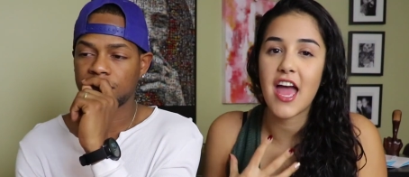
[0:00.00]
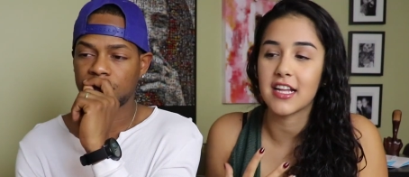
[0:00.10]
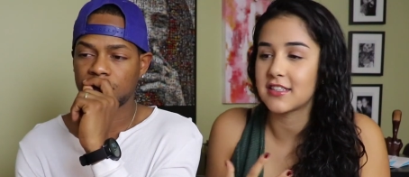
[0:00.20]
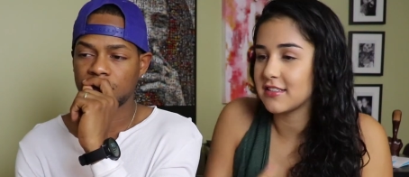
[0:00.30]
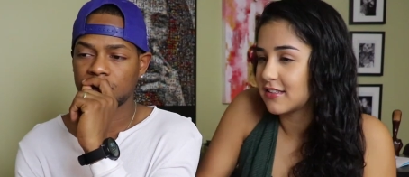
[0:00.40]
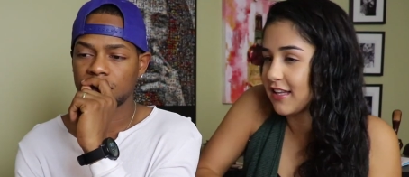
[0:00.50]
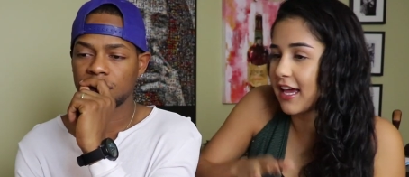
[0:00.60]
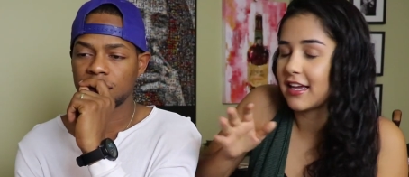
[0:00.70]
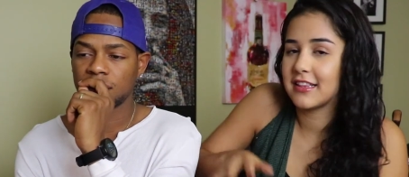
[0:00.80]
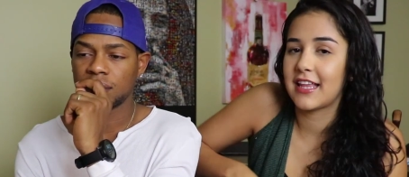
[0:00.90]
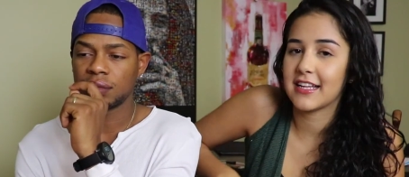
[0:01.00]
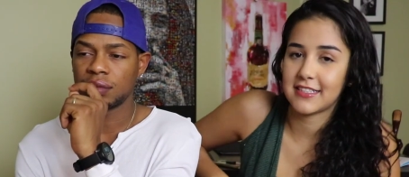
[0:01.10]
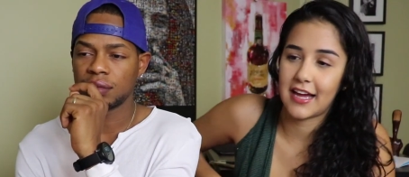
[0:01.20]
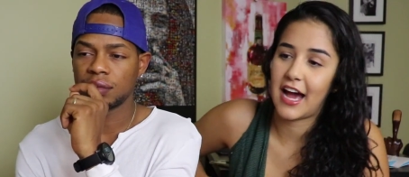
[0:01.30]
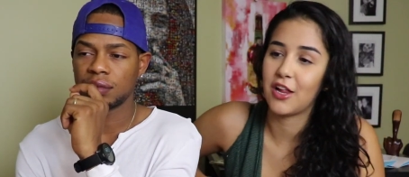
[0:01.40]
Speaker 1: it. Like
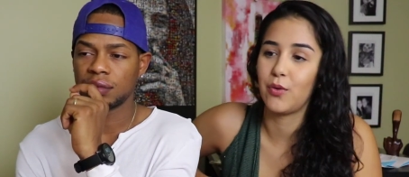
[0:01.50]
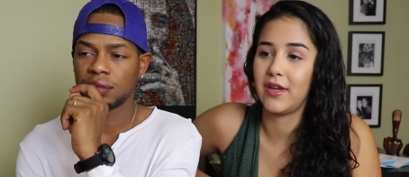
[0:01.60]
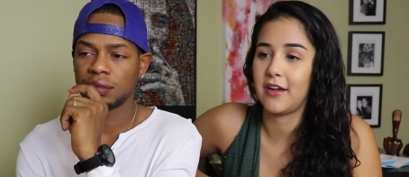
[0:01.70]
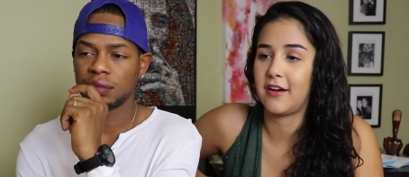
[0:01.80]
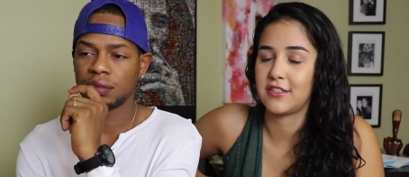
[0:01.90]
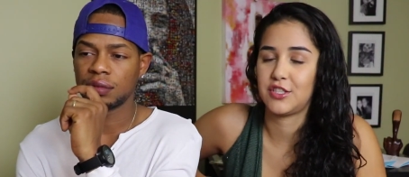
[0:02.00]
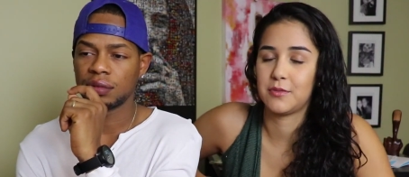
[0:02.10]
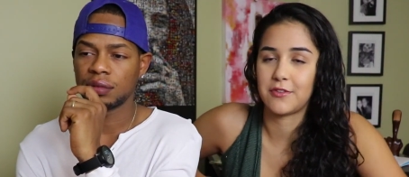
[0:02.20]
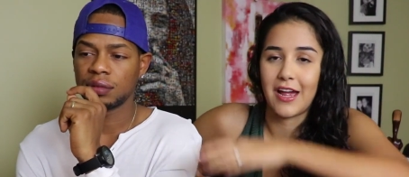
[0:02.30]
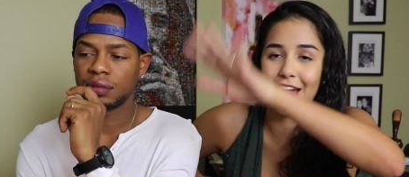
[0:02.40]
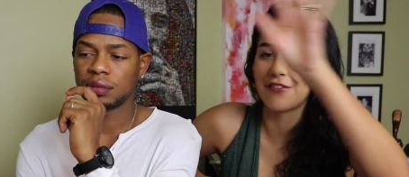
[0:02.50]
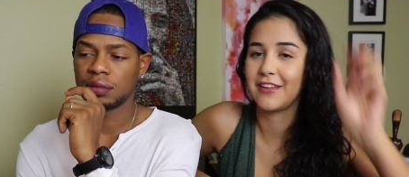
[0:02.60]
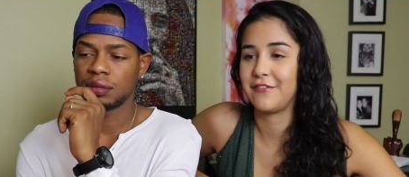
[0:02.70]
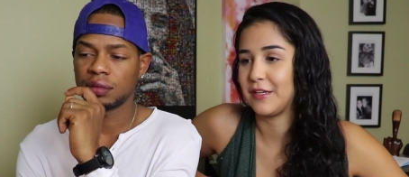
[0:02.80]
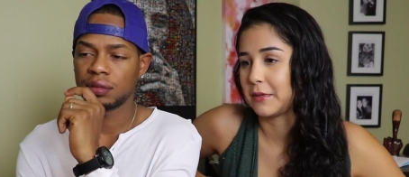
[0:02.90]
that's like Halloween costumes for
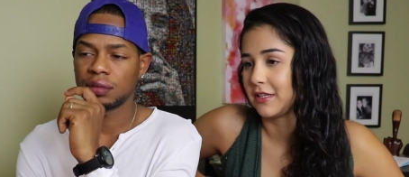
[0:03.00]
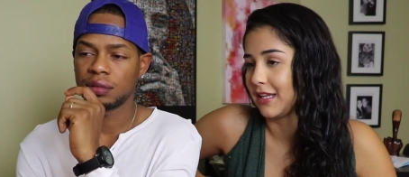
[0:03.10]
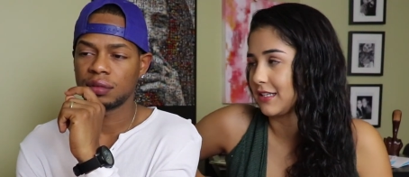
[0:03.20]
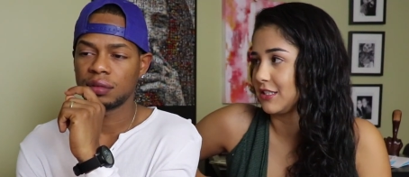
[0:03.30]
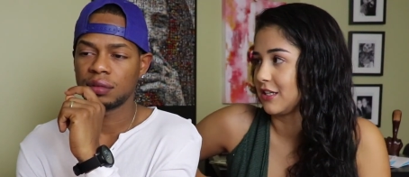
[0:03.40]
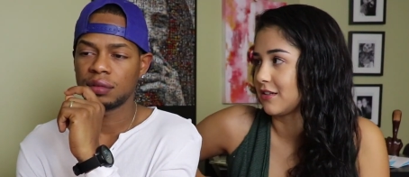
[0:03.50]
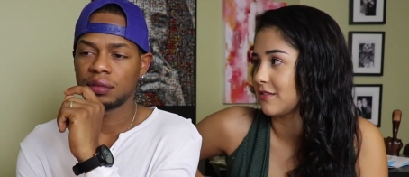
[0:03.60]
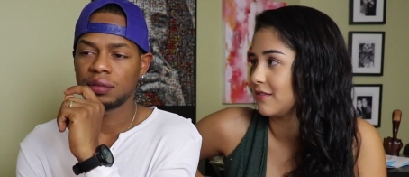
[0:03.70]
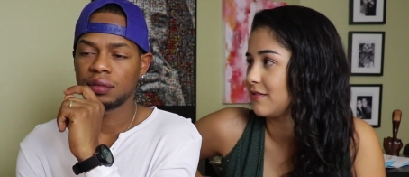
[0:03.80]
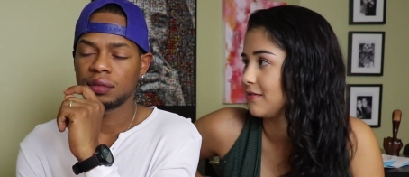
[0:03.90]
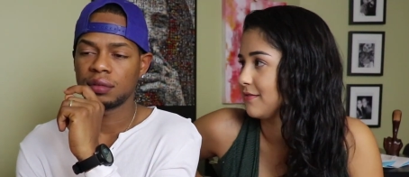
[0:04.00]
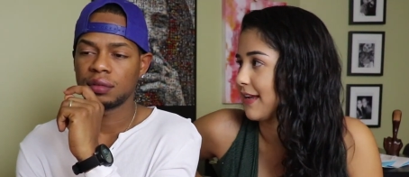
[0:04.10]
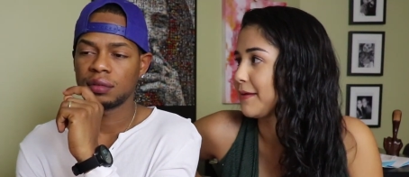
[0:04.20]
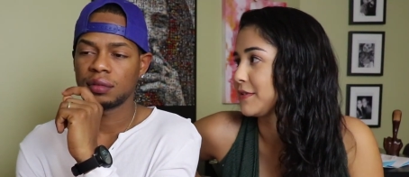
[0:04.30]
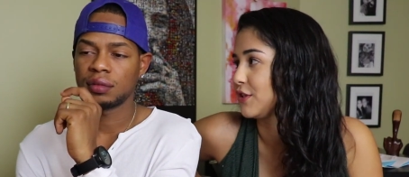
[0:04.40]
every female next year.
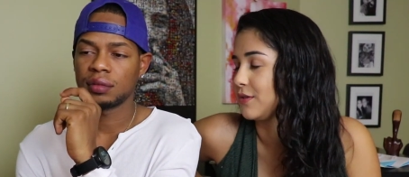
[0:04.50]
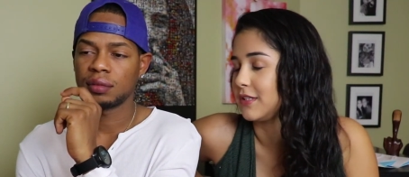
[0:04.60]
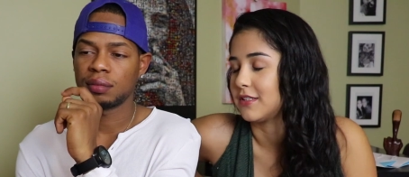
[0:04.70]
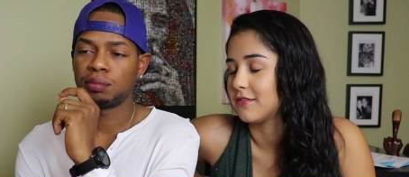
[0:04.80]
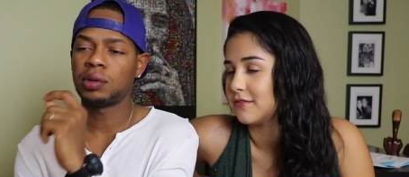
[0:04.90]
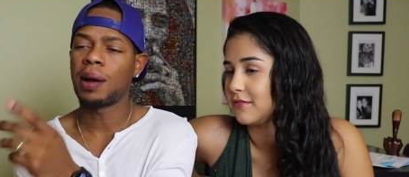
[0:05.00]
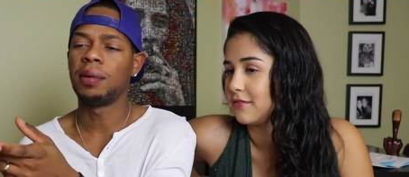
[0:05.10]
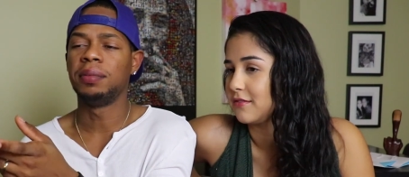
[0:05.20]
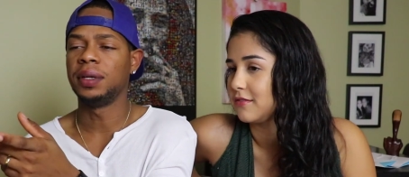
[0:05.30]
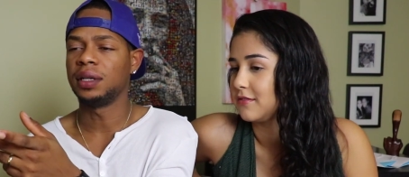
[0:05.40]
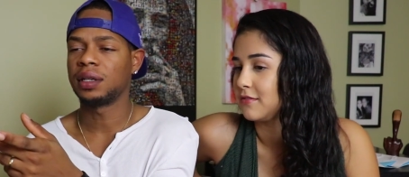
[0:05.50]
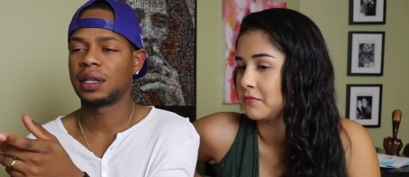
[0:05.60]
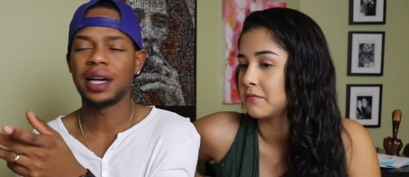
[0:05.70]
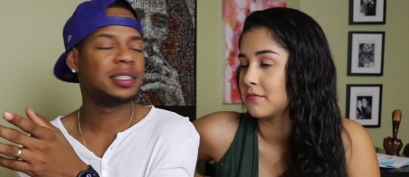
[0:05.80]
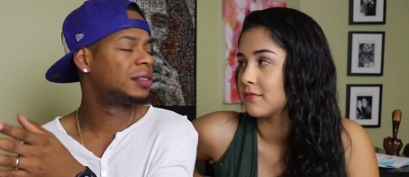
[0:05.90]
Absolutely.
Speaker 2: Probably,
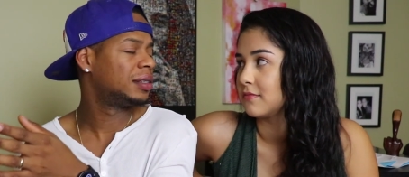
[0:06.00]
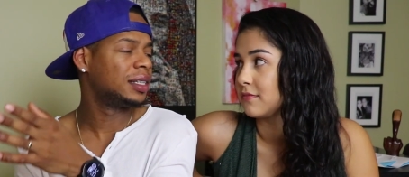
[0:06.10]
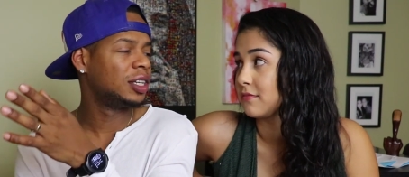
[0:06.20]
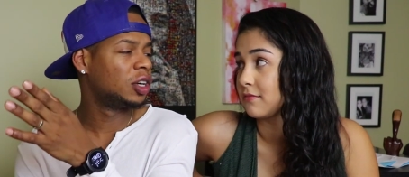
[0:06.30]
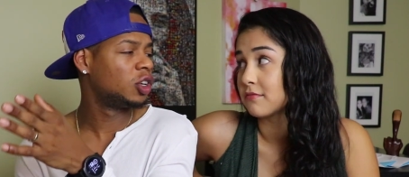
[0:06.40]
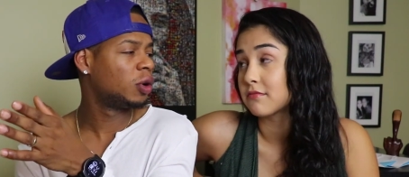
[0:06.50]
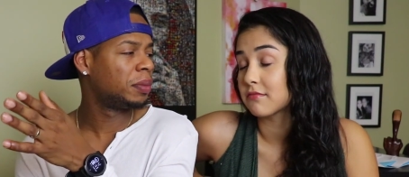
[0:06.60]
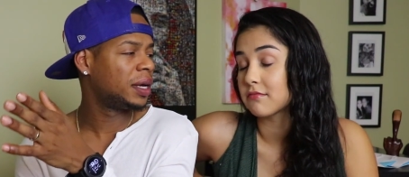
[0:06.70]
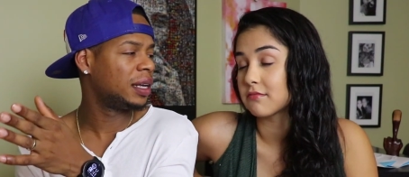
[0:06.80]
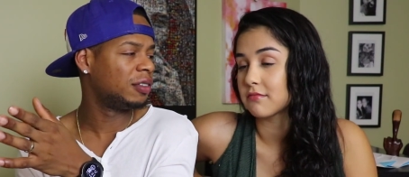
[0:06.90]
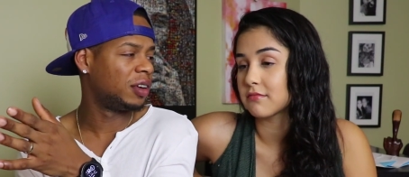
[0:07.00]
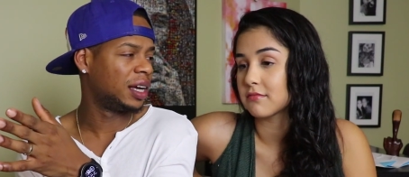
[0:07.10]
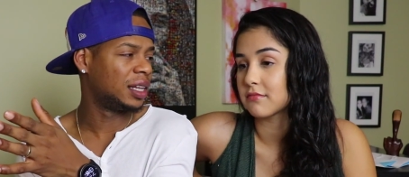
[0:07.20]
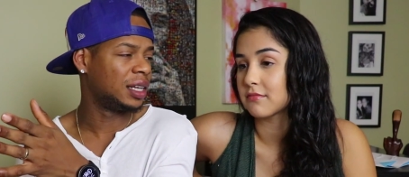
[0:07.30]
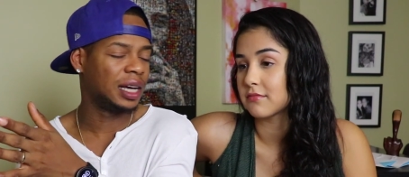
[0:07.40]
cause you know nobody
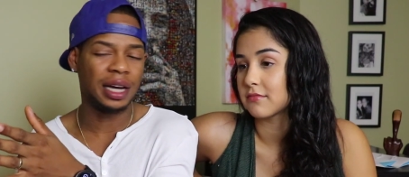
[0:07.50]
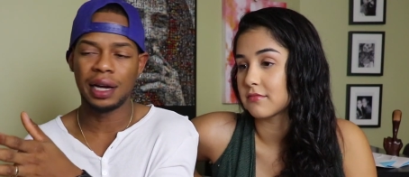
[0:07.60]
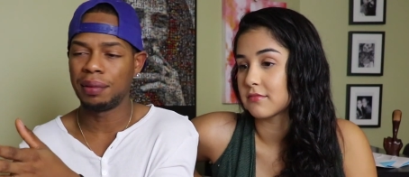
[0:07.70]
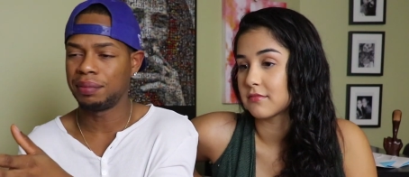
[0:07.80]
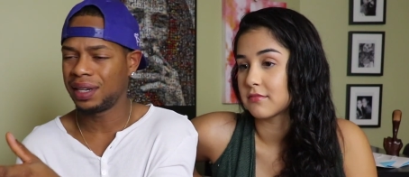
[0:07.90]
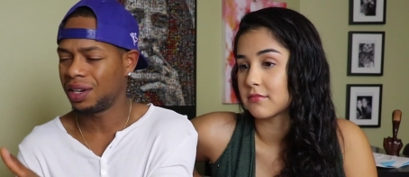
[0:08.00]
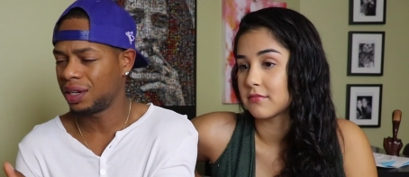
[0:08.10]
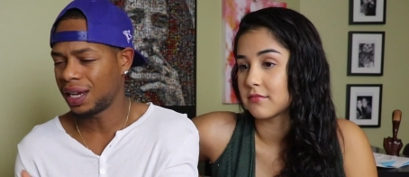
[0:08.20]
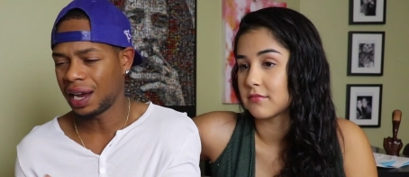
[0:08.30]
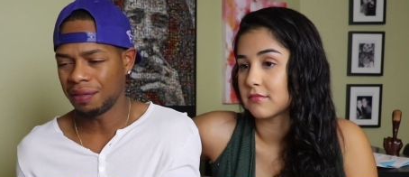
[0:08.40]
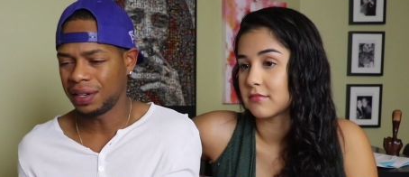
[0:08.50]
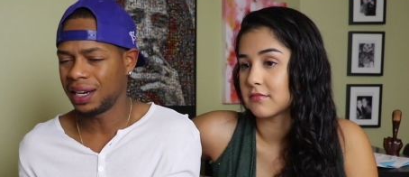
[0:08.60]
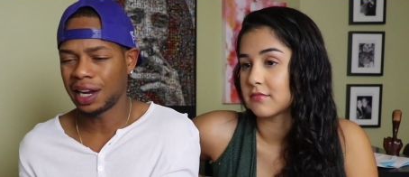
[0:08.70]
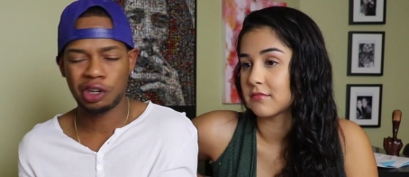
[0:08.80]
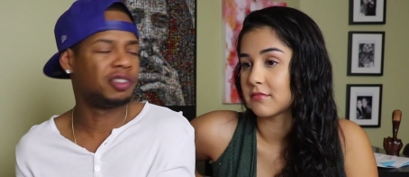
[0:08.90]
really, um, you know they have,
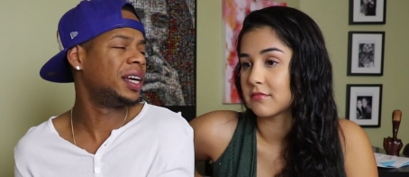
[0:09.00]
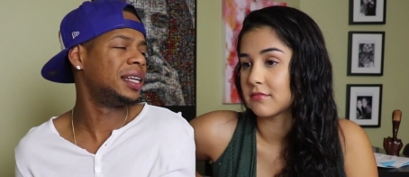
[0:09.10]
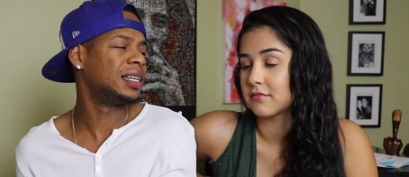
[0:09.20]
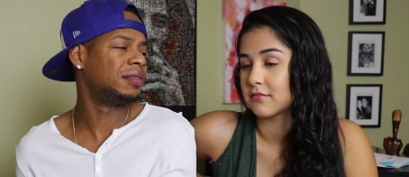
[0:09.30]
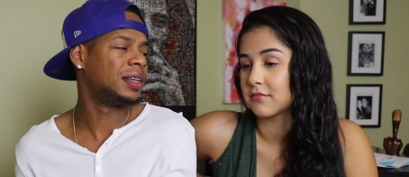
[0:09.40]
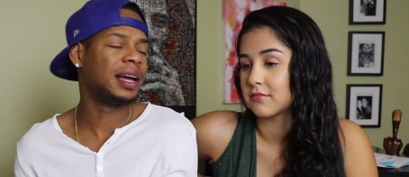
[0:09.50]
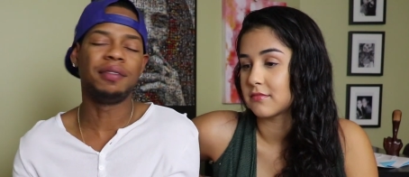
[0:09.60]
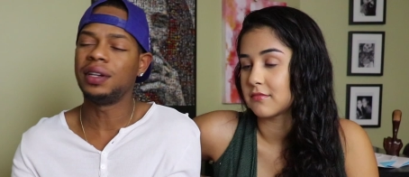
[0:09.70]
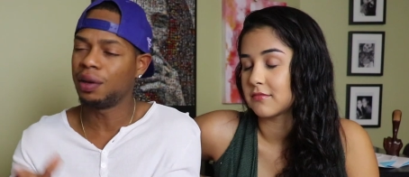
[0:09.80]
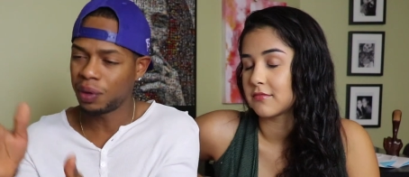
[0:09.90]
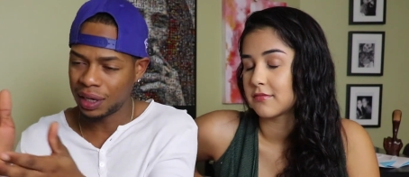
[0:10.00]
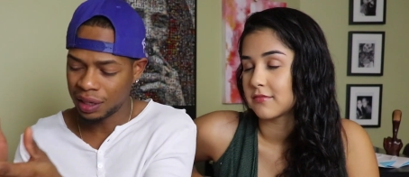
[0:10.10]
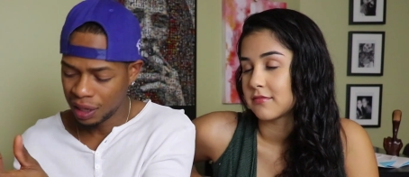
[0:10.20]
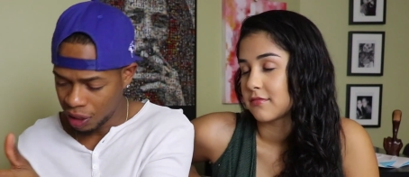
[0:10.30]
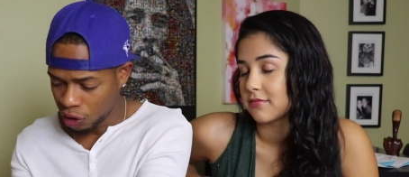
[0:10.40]
they're not creative. Every they wanna